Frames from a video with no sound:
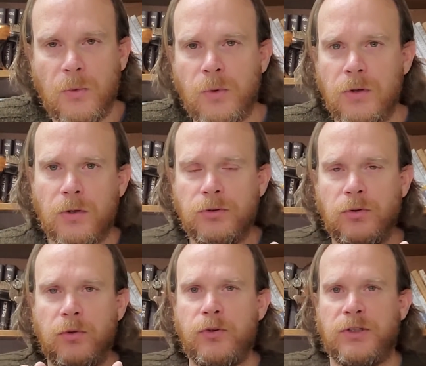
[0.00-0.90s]
We're those
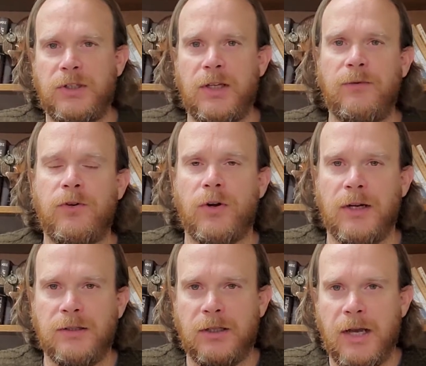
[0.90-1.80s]
who have received
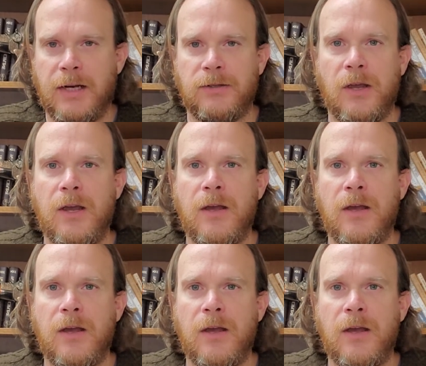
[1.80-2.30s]
grace, that God has